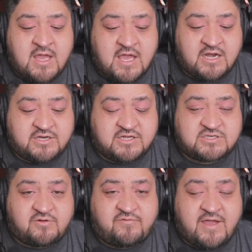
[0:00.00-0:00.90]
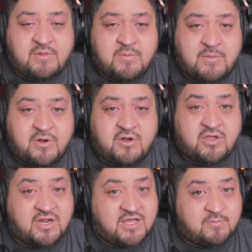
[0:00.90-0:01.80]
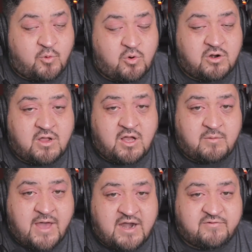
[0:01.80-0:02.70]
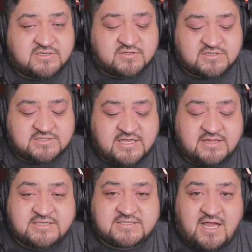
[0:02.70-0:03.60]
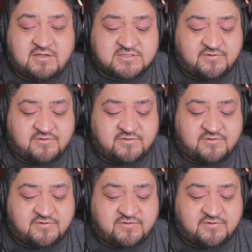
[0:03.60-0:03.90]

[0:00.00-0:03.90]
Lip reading: an additional family member, you're going to get more out of her, so it's going to take less tiles to